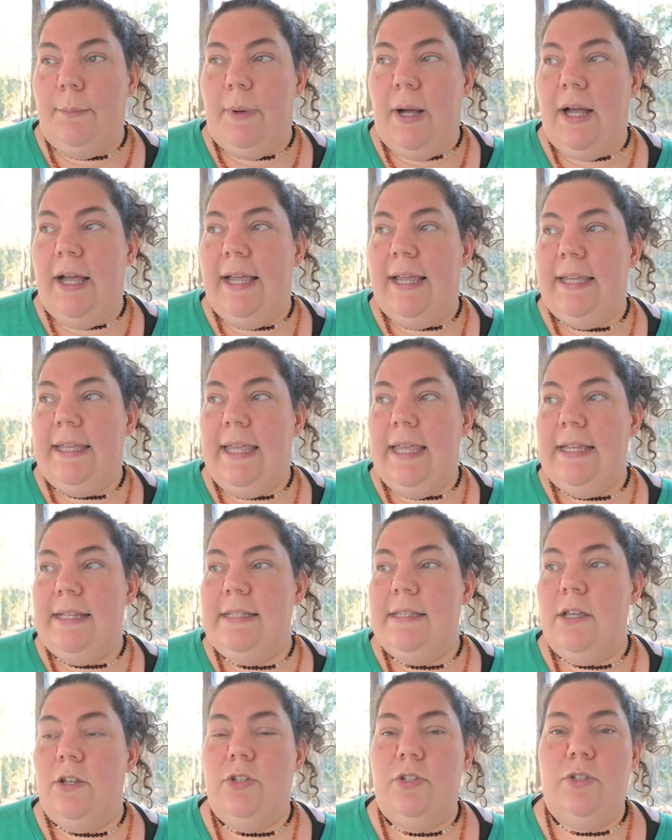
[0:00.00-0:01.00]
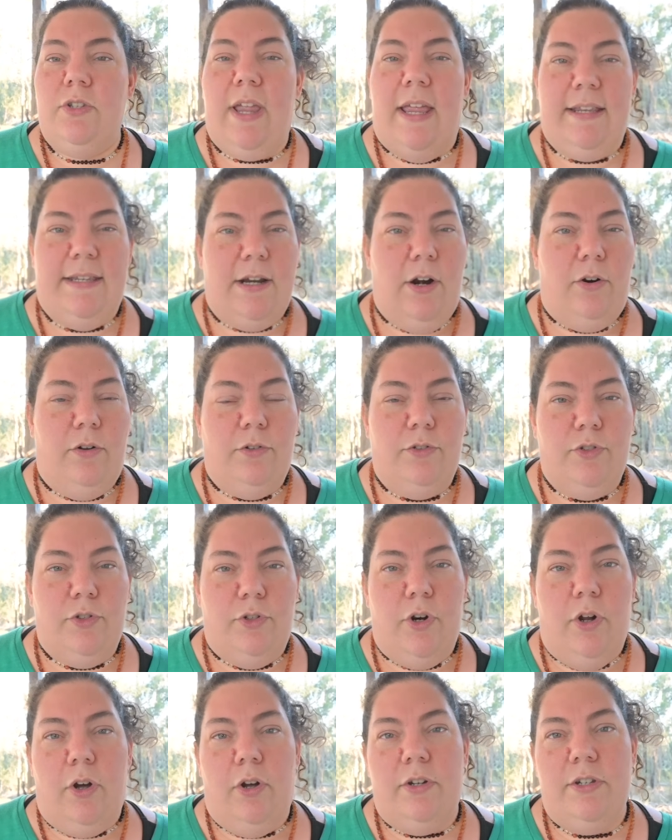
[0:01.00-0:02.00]
My kids and Darryl do
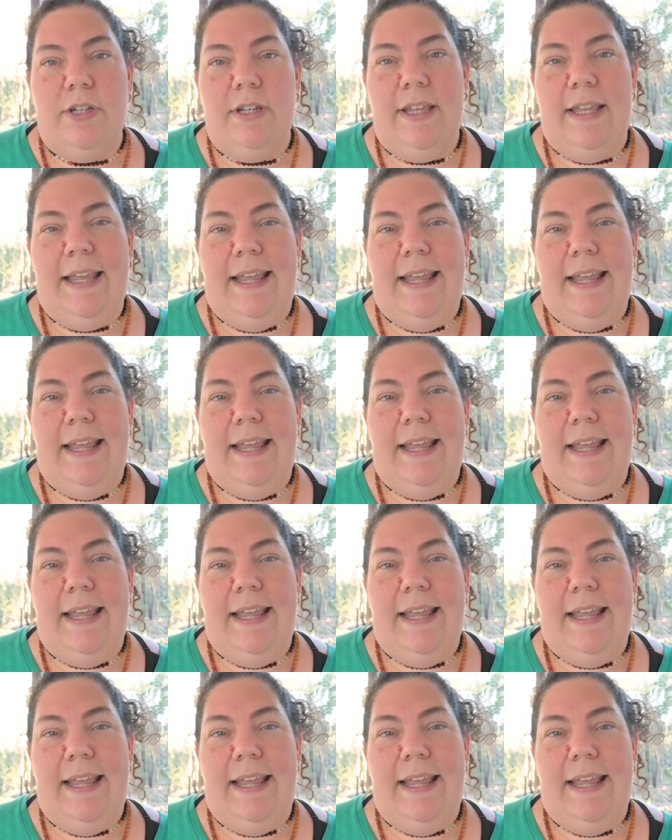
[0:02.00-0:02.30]
not